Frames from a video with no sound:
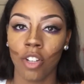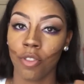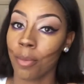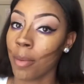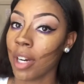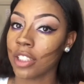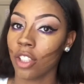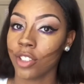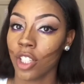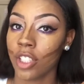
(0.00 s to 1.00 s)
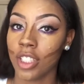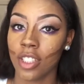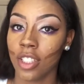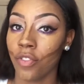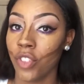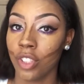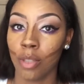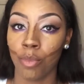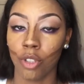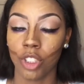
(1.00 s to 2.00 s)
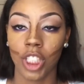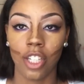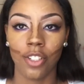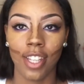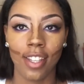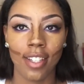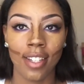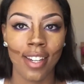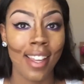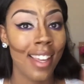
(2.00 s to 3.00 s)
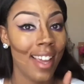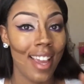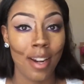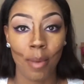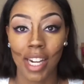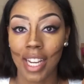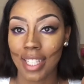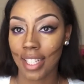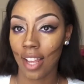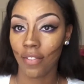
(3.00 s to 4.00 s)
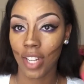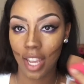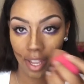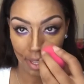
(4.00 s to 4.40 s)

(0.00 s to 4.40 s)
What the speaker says: Remember, I told y'all this is the Filthy Broke channel and ain't nobody got time for that.